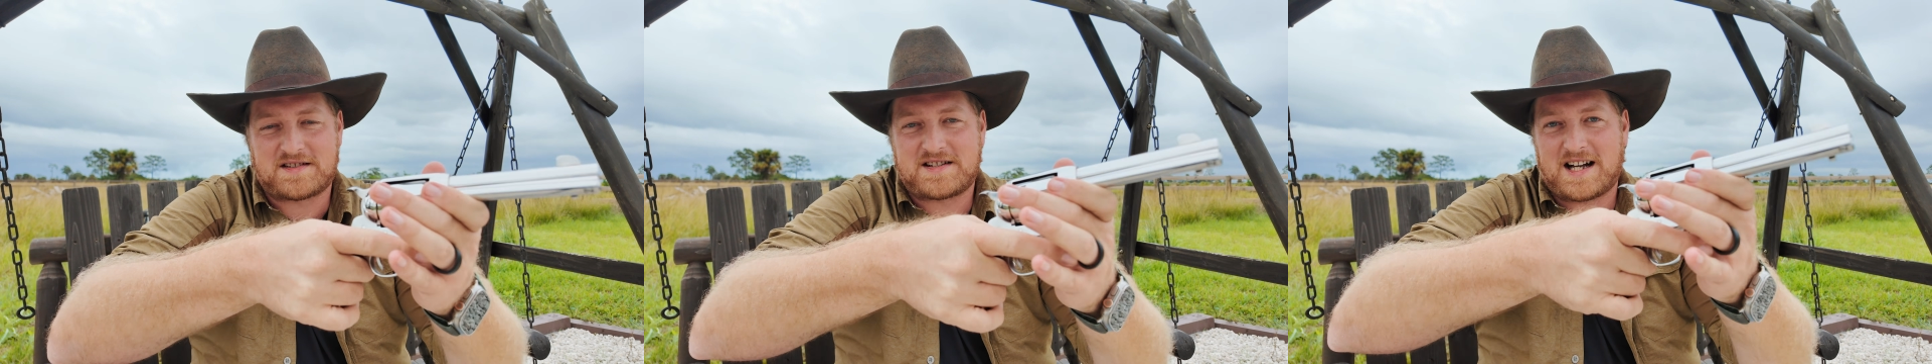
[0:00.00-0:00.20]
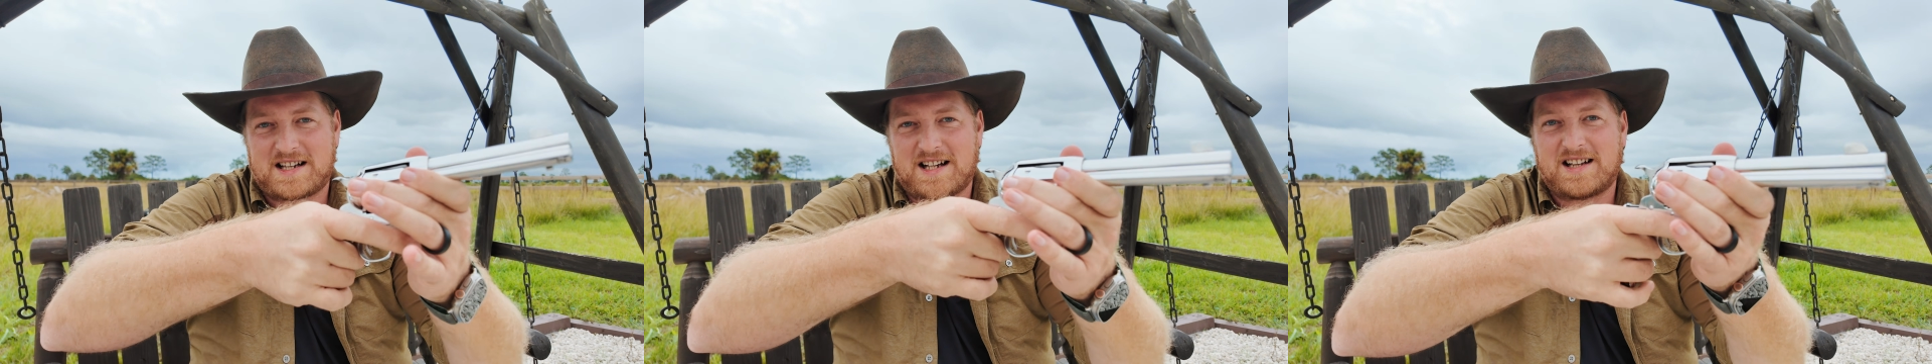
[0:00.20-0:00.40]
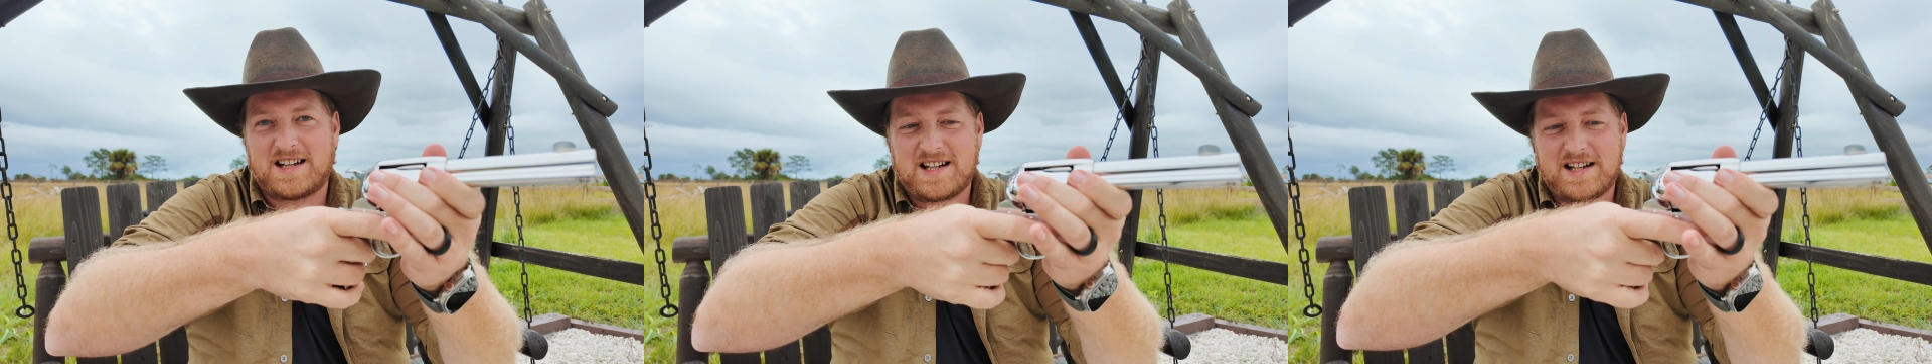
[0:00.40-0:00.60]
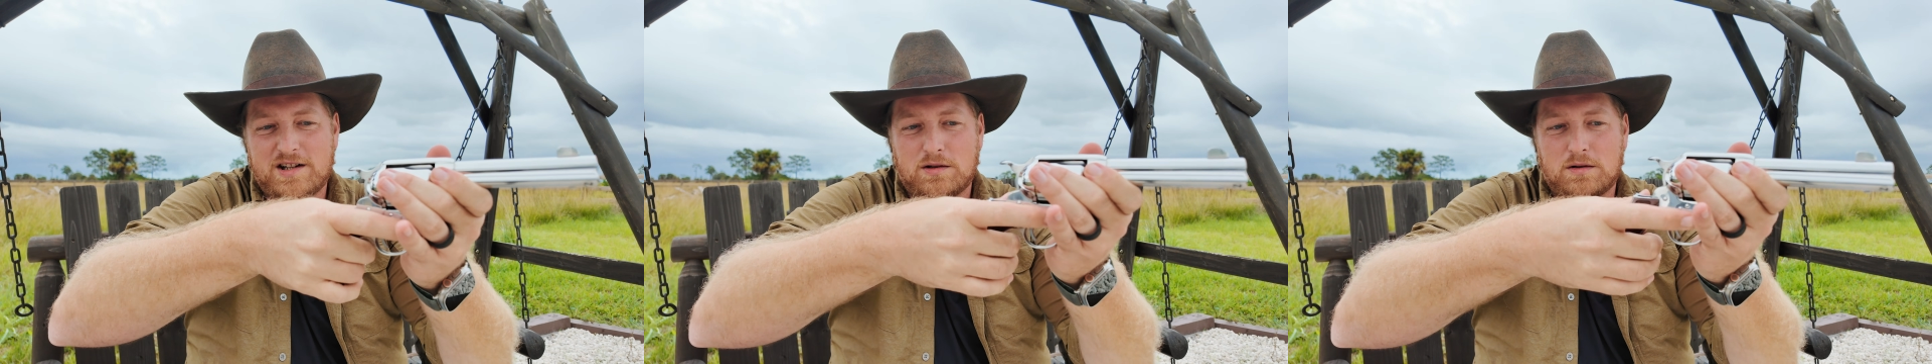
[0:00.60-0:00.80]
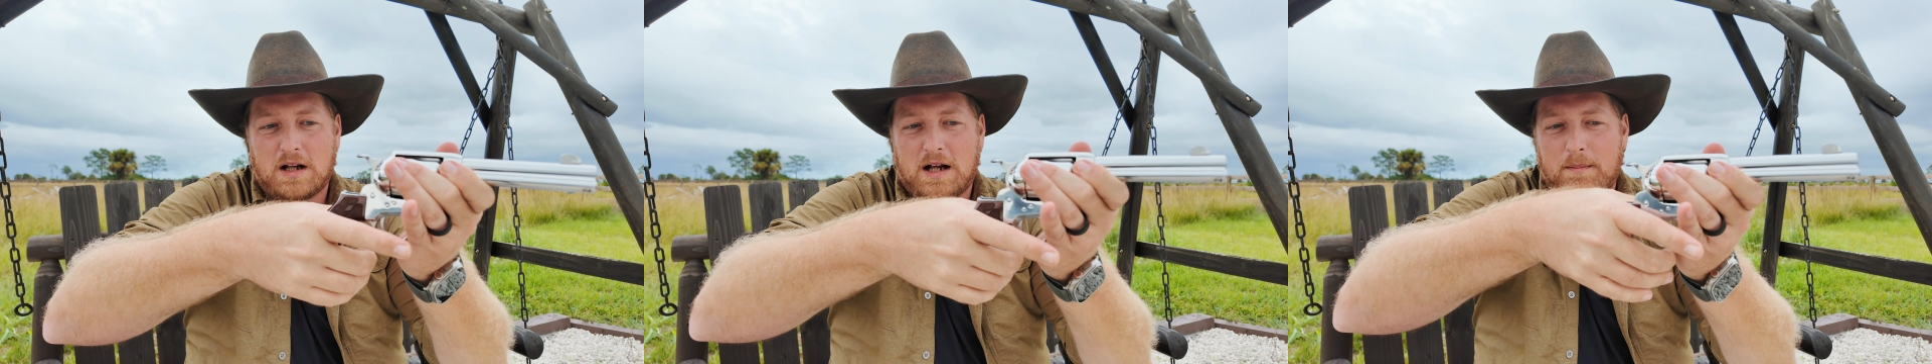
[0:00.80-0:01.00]
got that
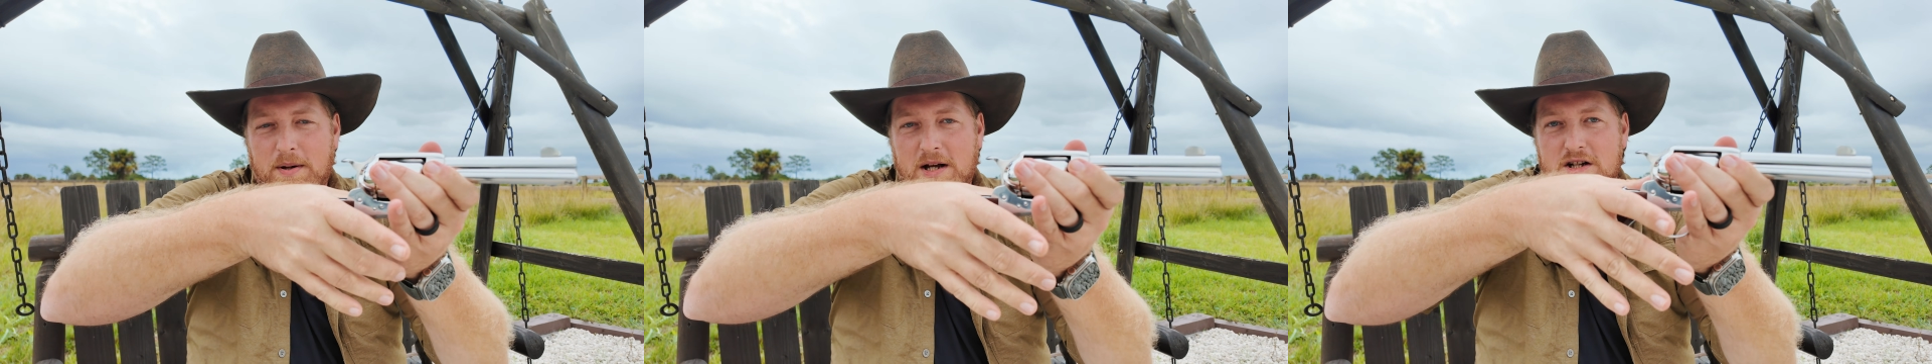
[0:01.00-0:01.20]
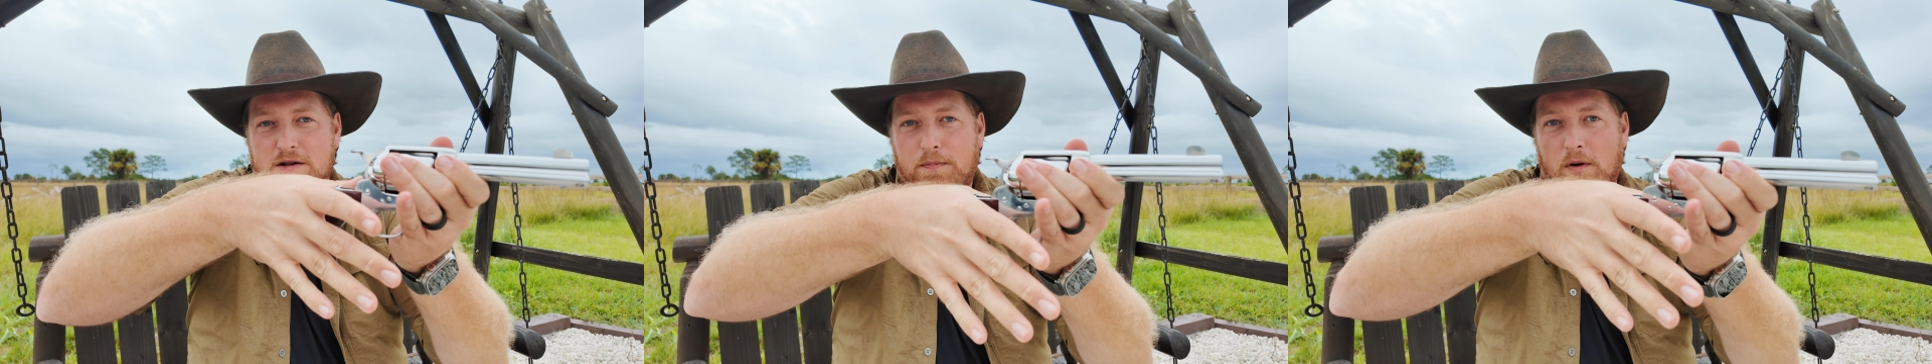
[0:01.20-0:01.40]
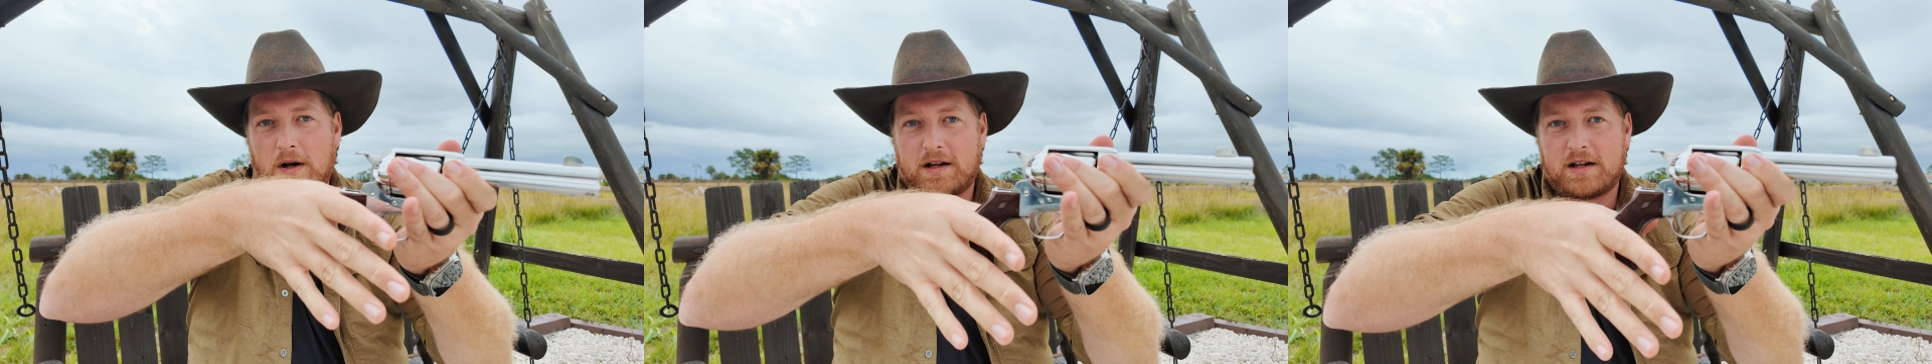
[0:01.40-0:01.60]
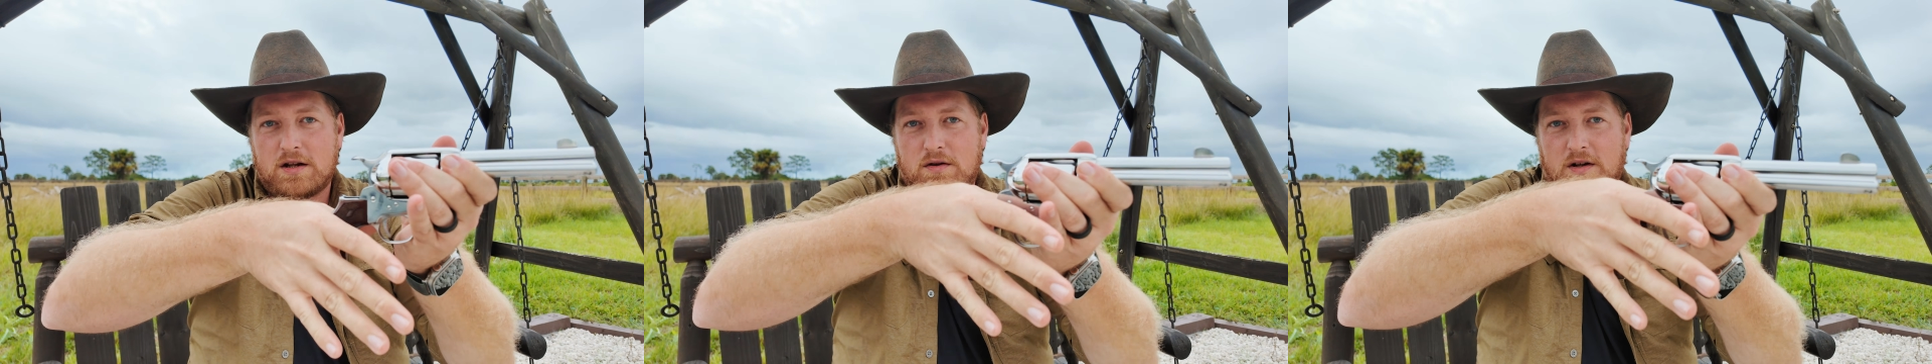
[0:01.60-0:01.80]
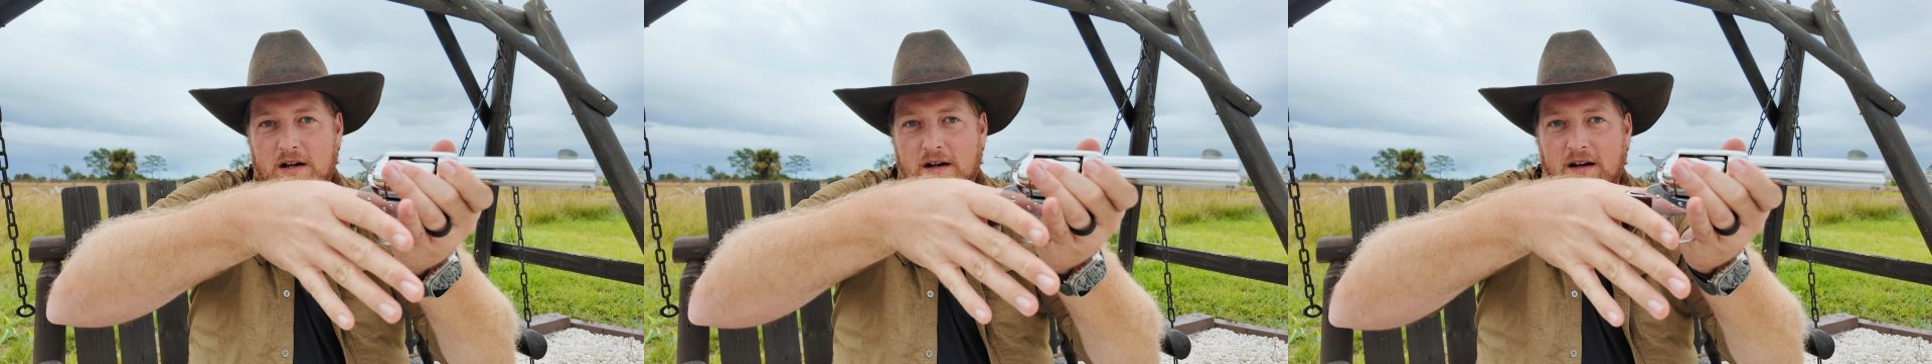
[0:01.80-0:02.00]
little pinch point that
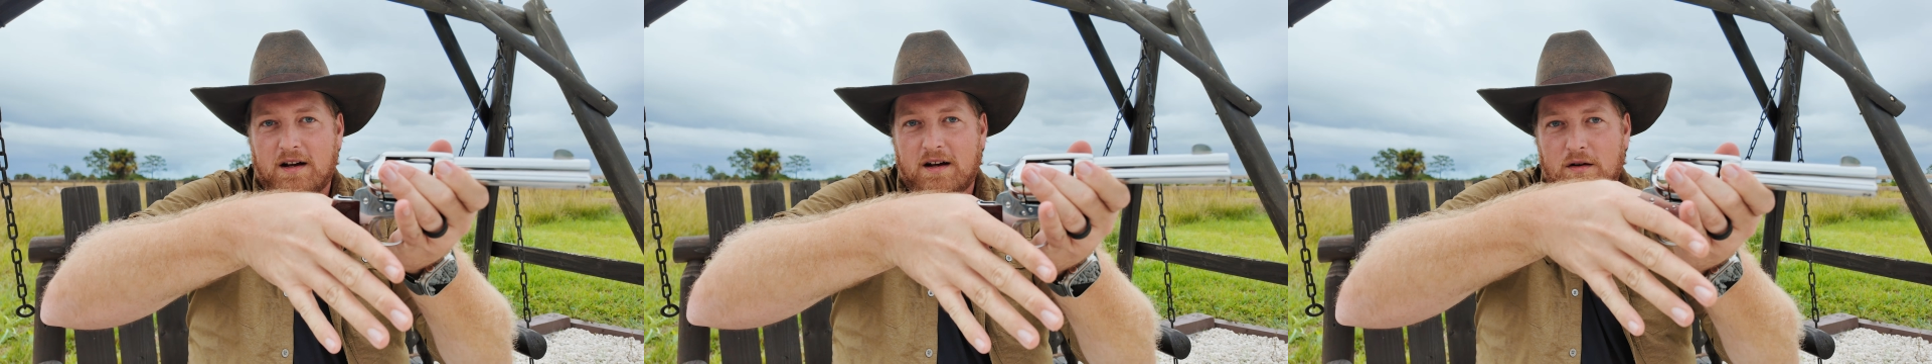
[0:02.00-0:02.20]
you can